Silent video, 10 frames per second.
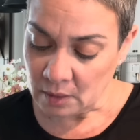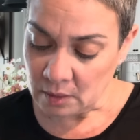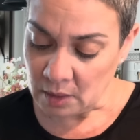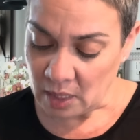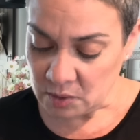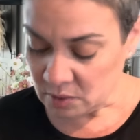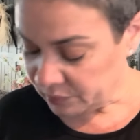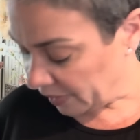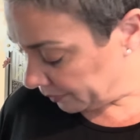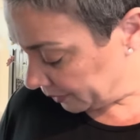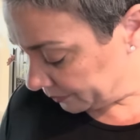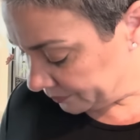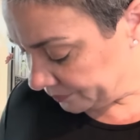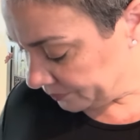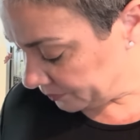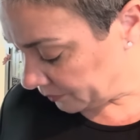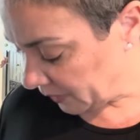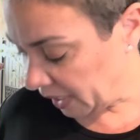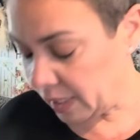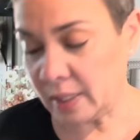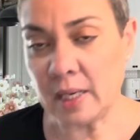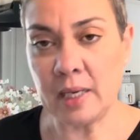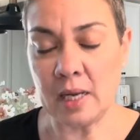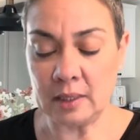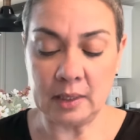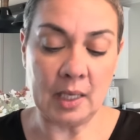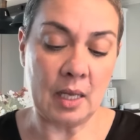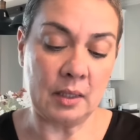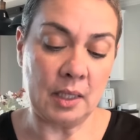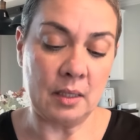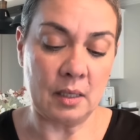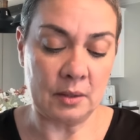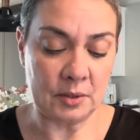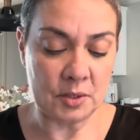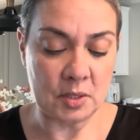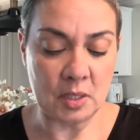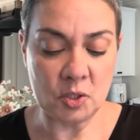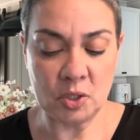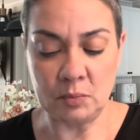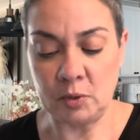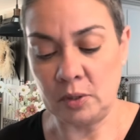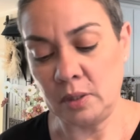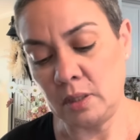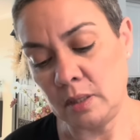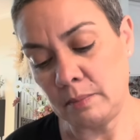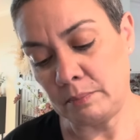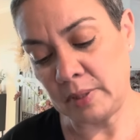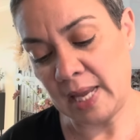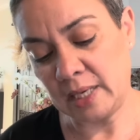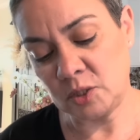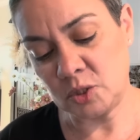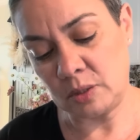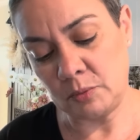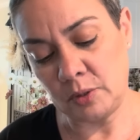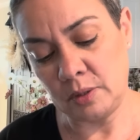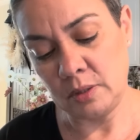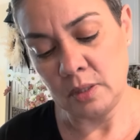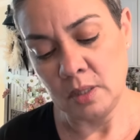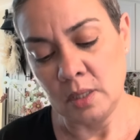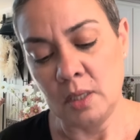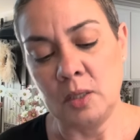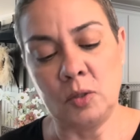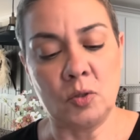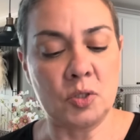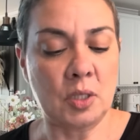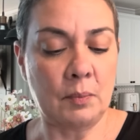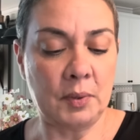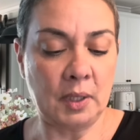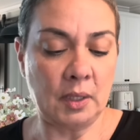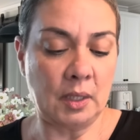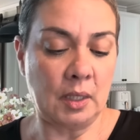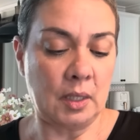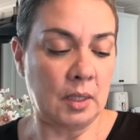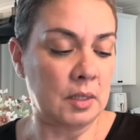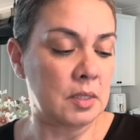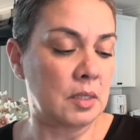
Yeah, just vibing. And I got the LA Colors Shimmer, Black Shimmer. No sharpening needed.